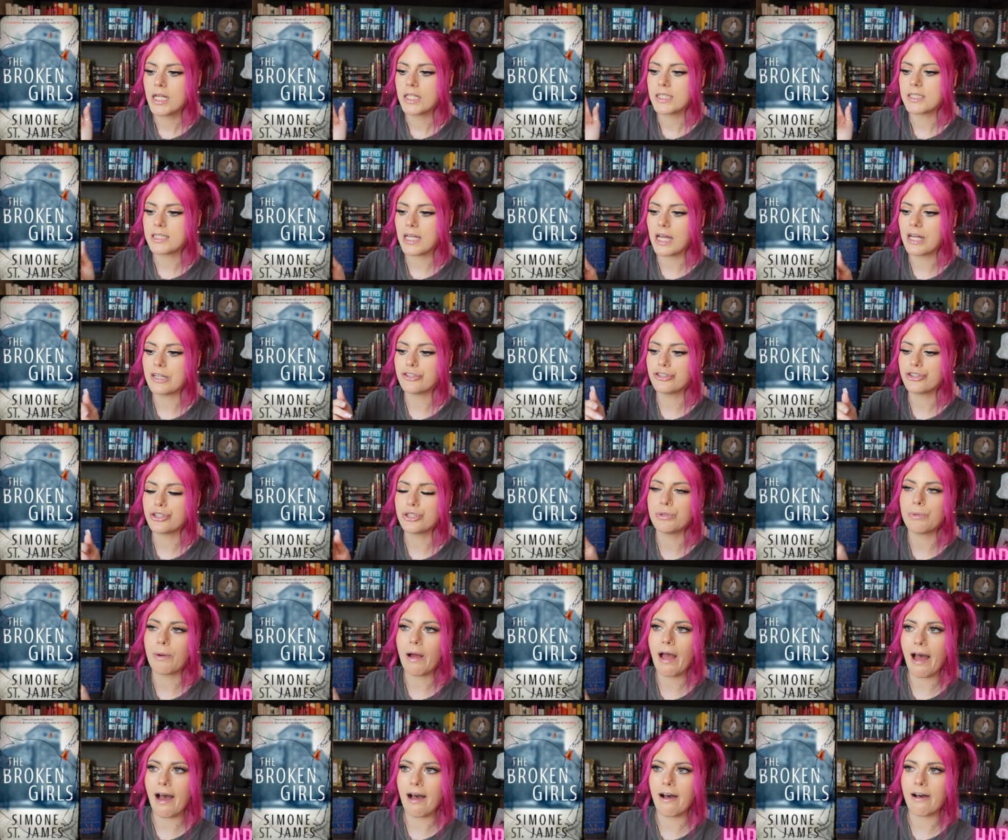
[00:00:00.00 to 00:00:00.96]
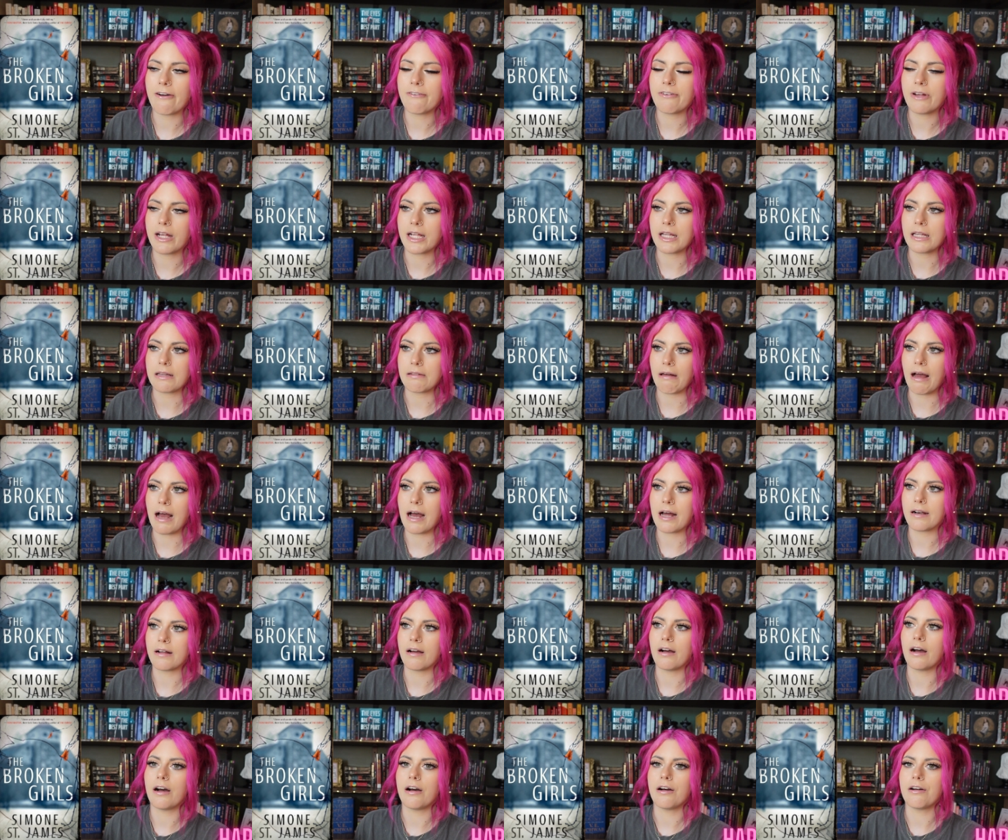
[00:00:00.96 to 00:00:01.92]
tend to have a lot
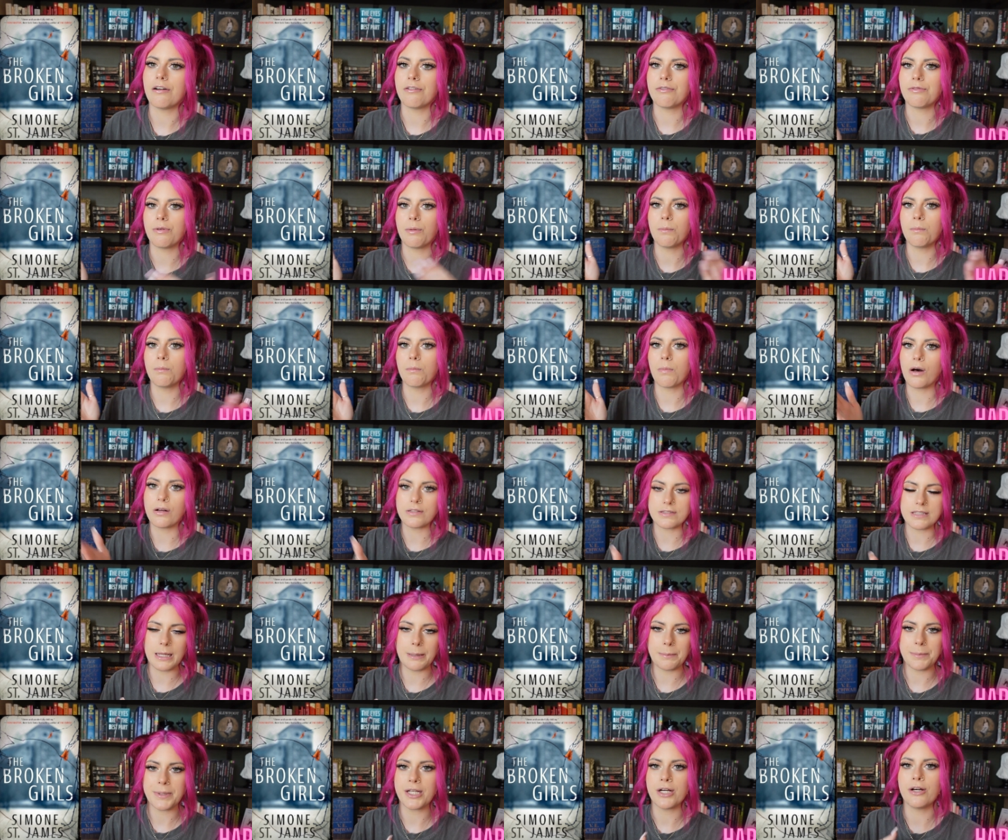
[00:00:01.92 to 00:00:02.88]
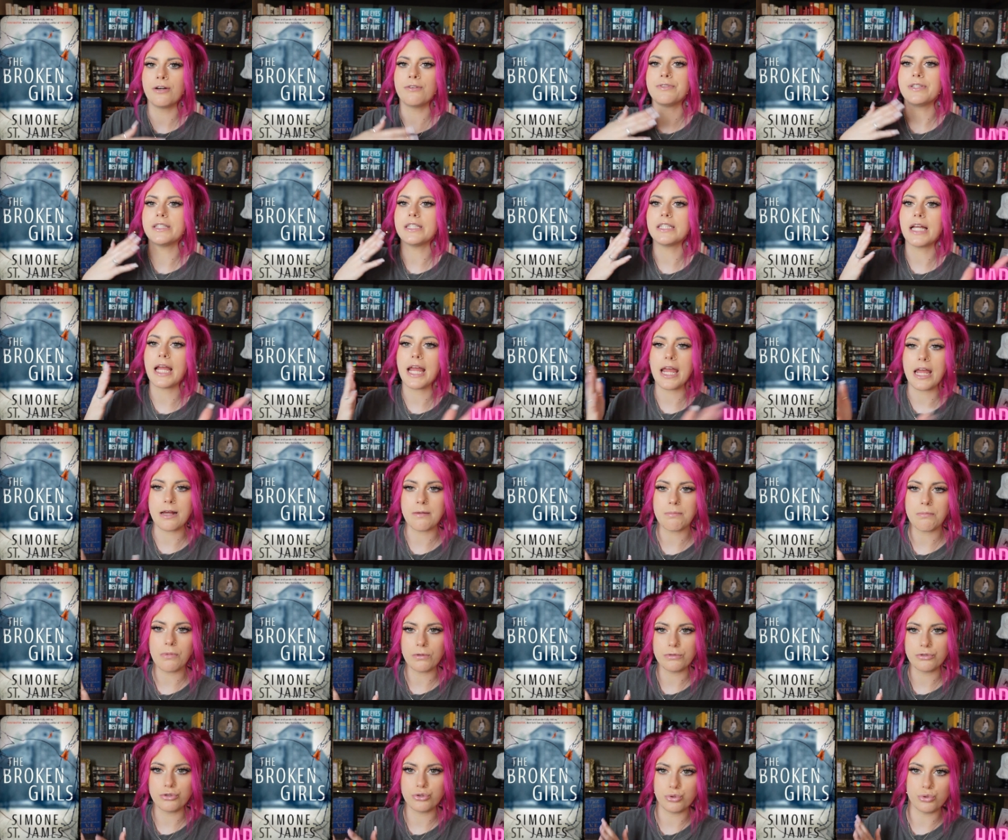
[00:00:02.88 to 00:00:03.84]
of multi-POV and
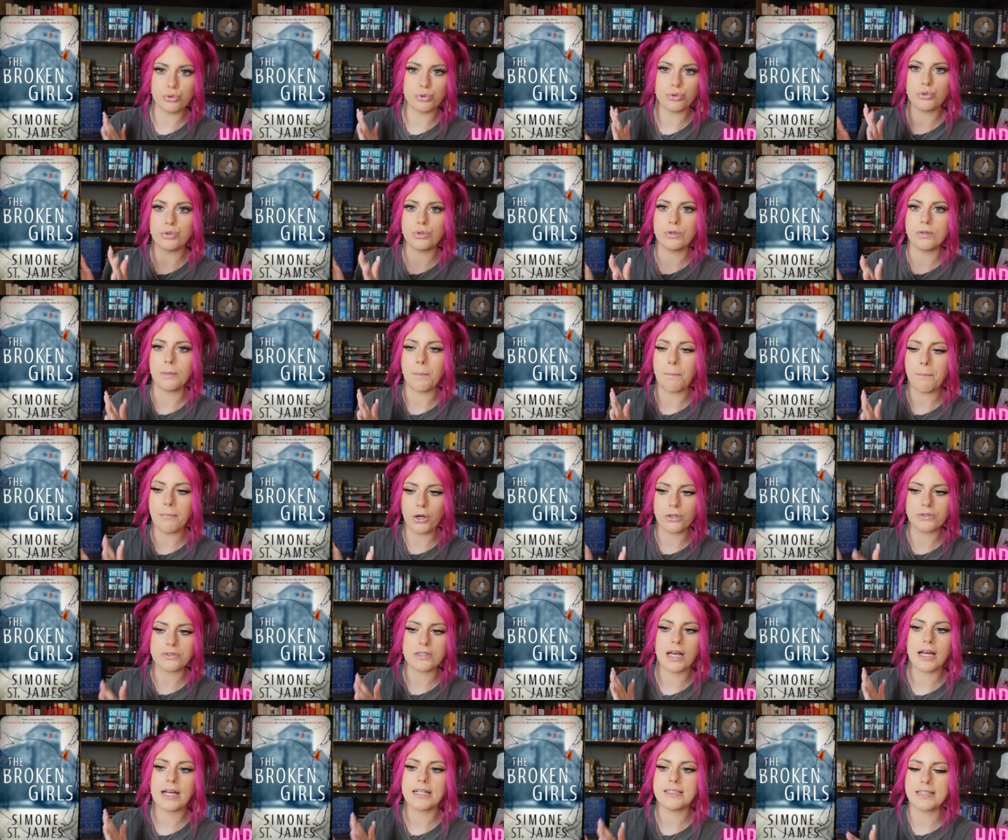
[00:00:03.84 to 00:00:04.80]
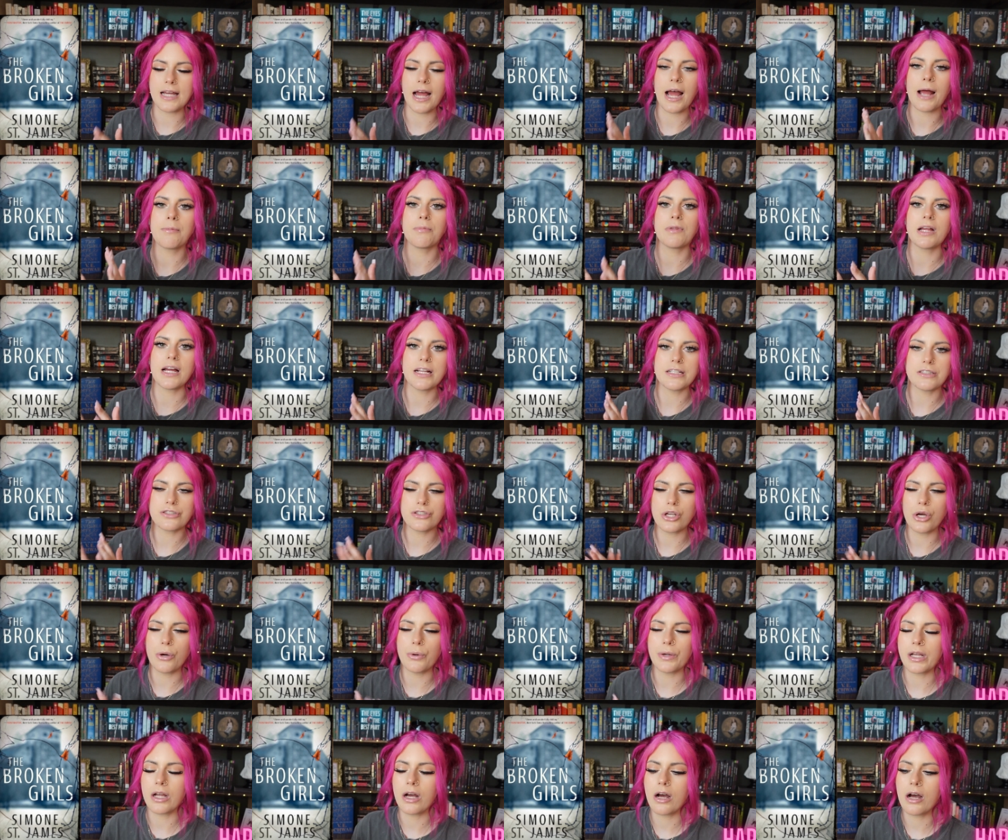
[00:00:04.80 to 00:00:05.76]
dual multi-timelines
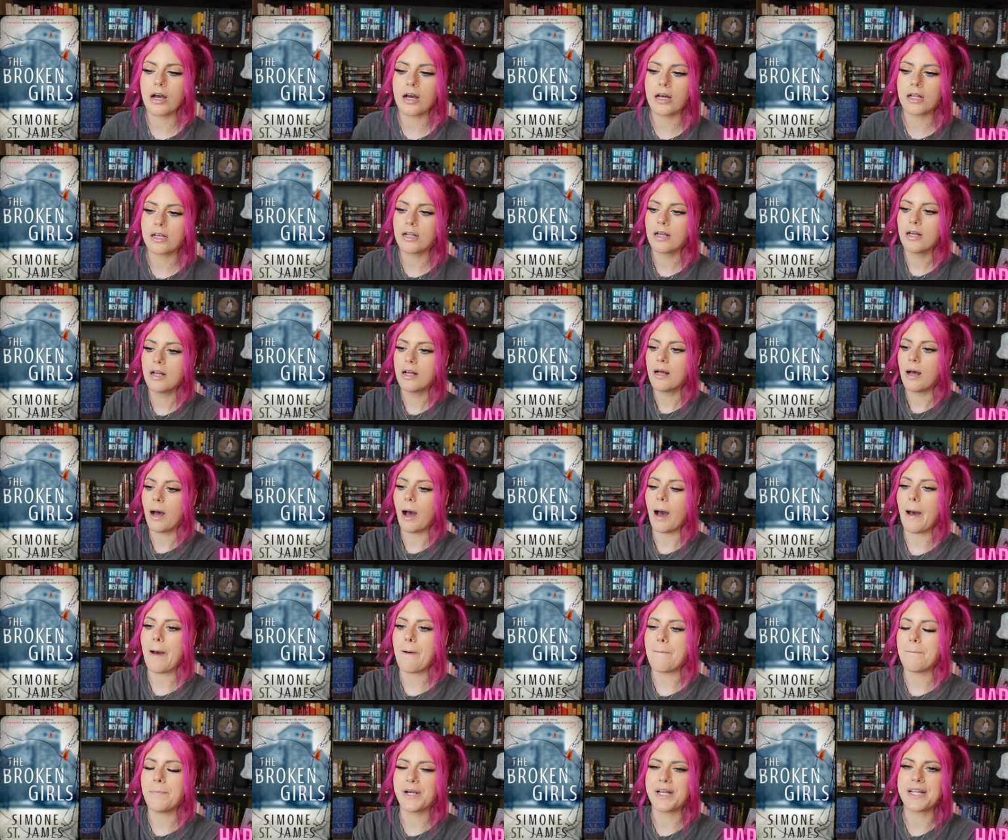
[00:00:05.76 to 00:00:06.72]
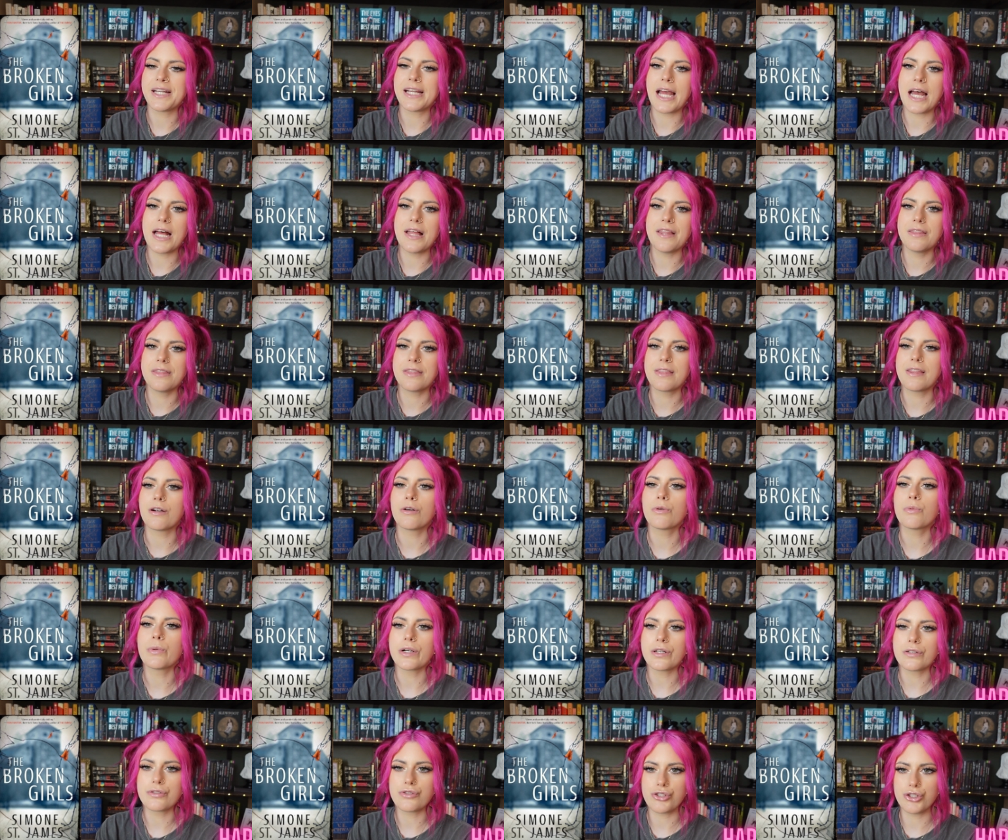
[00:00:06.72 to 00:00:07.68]
going on. But again, their
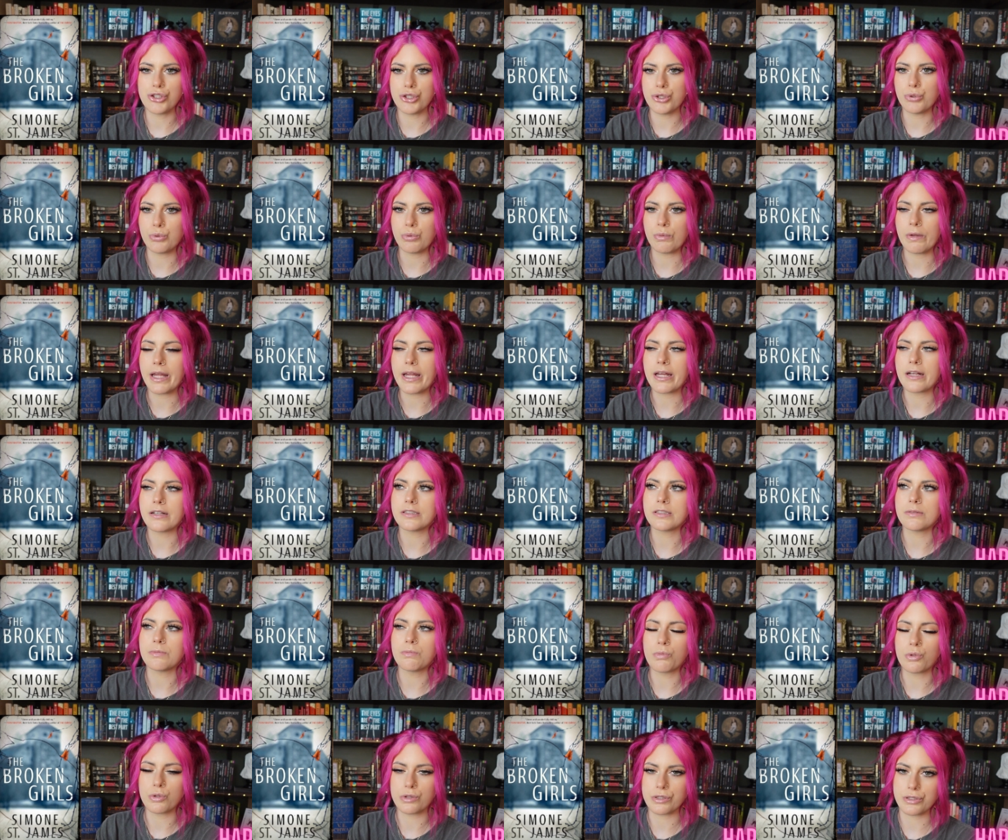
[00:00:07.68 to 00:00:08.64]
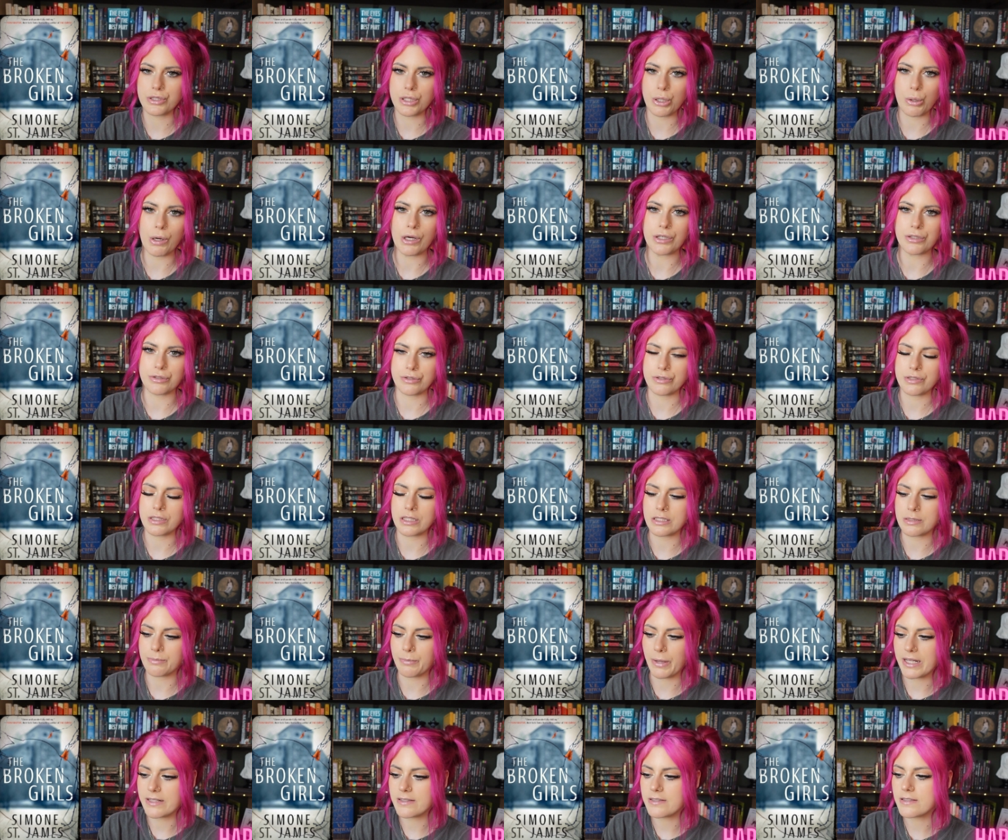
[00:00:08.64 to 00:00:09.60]
works do land more so under
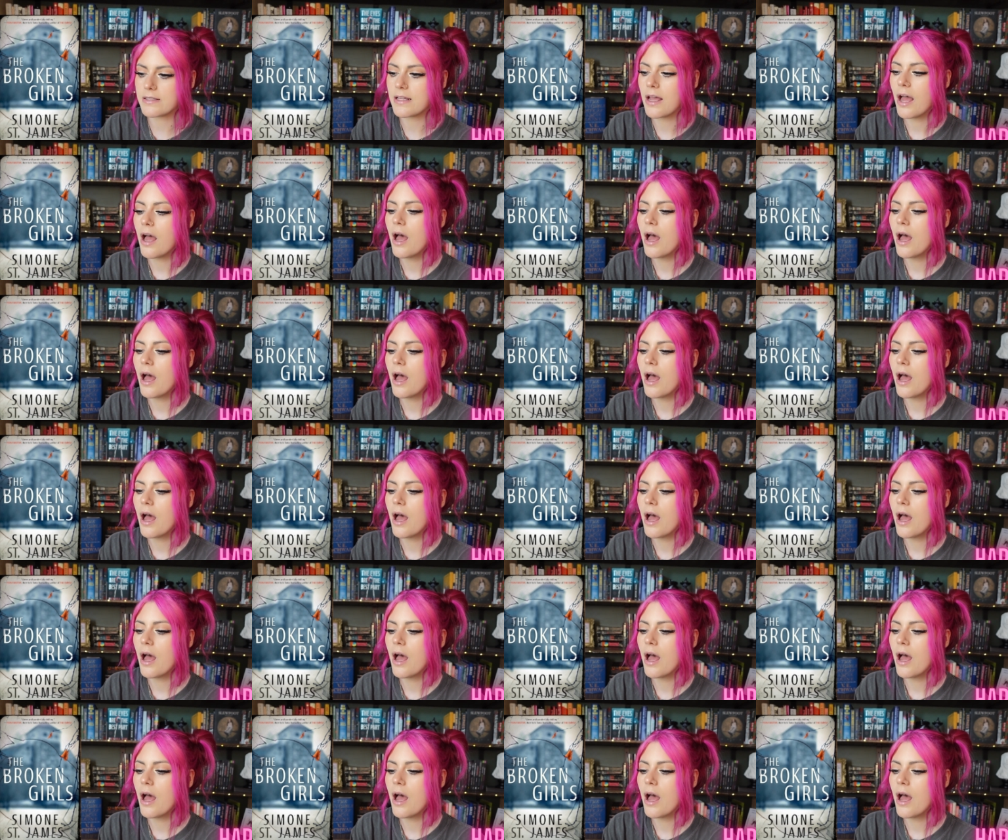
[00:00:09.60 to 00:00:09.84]
suspense.